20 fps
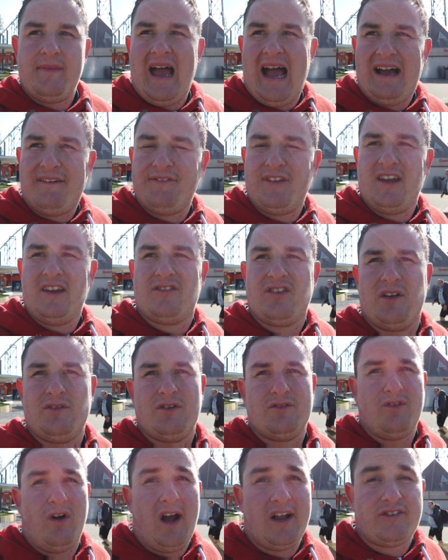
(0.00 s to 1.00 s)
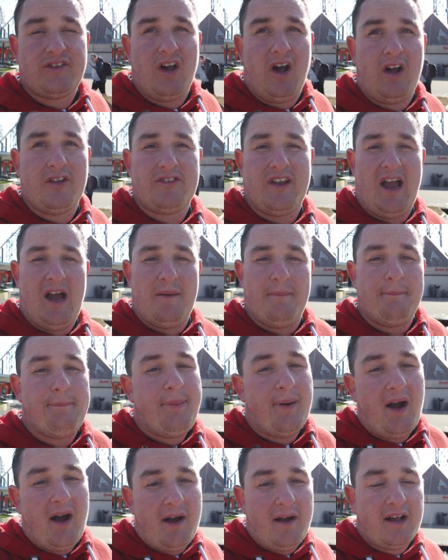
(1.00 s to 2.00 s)
have these times where rides are down,
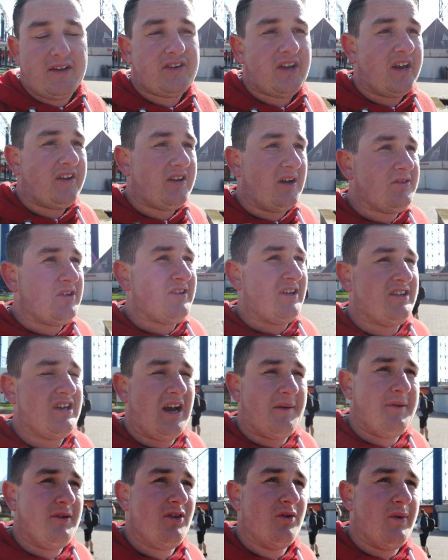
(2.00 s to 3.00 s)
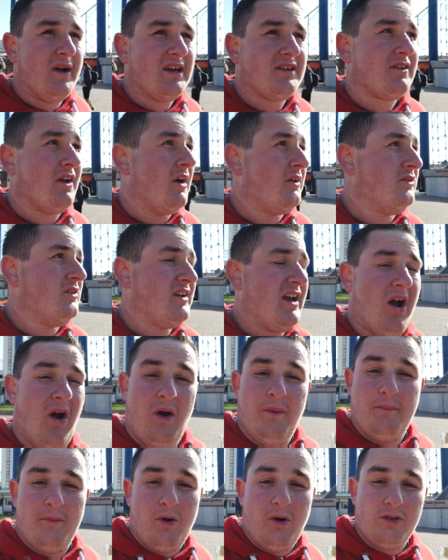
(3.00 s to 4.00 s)
but I say sometimes actually come in the week though, you get
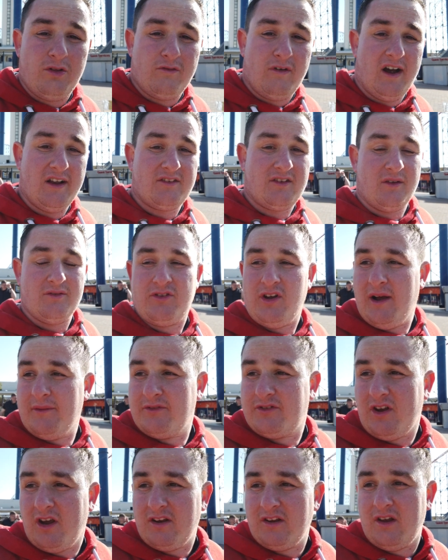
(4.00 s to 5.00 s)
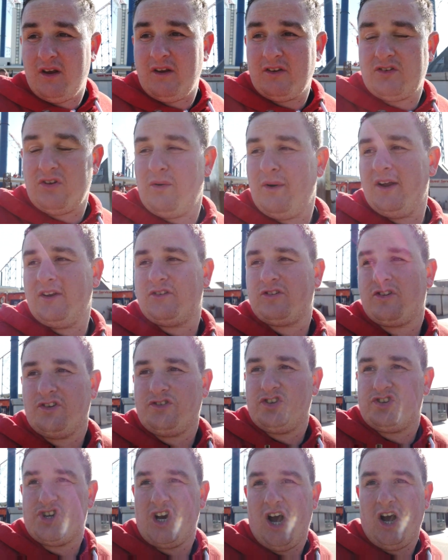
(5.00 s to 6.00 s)
on more of the rides sometimes, so you know, it's always
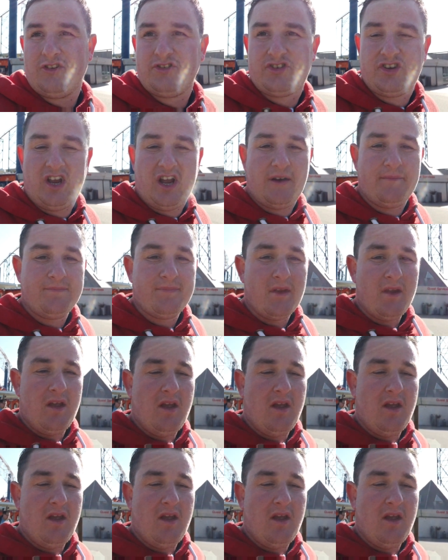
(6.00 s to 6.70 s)
good to chance it.